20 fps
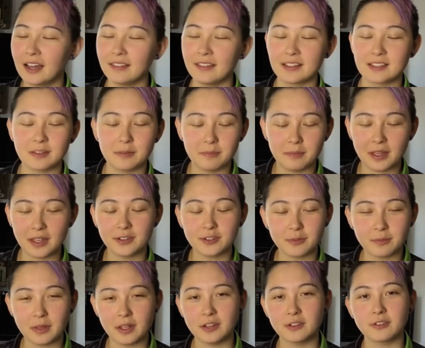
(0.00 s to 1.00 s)
And that's a
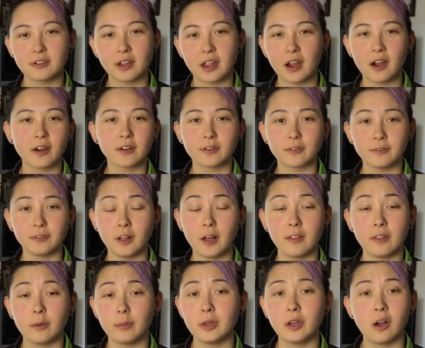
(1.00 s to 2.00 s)
major, major character flaw
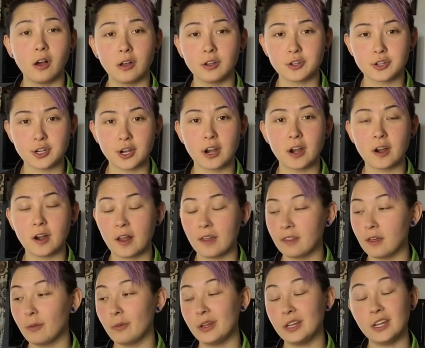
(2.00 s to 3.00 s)
that we all share and
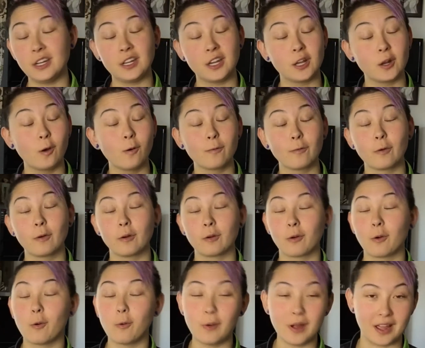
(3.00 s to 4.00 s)
that we need to get over
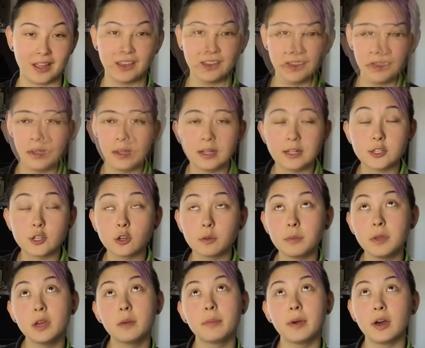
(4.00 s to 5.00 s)
quick. It took
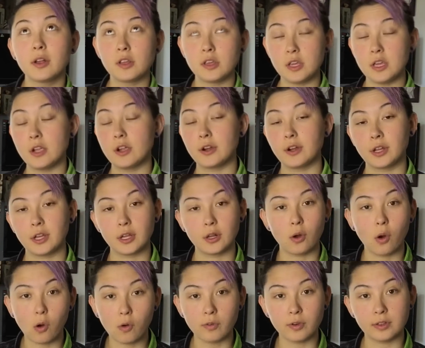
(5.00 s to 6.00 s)
me about a year to get
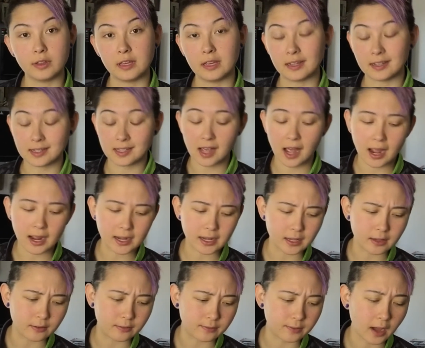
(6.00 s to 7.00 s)
over the
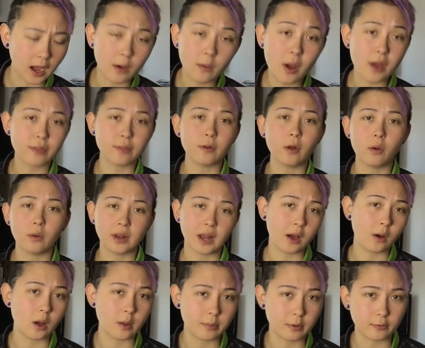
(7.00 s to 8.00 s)
anxiety of how I throw and
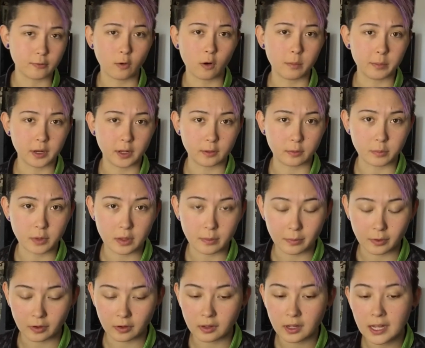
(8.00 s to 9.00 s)
how I perform in other
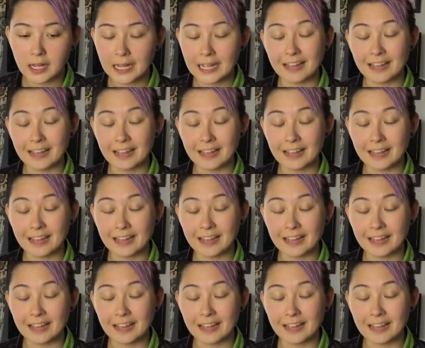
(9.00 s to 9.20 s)
people.